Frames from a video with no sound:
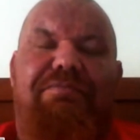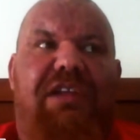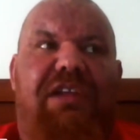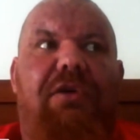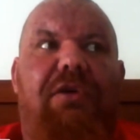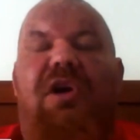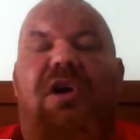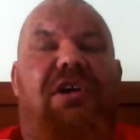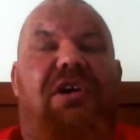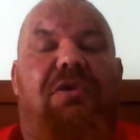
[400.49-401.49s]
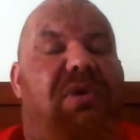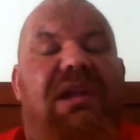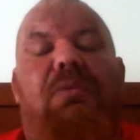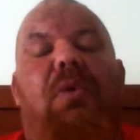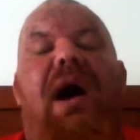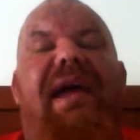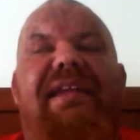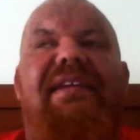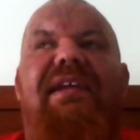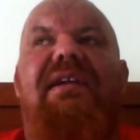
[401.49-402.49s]
I don't know even know really why I
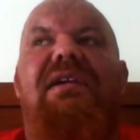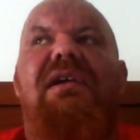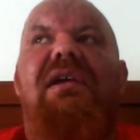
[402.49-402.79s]
did it.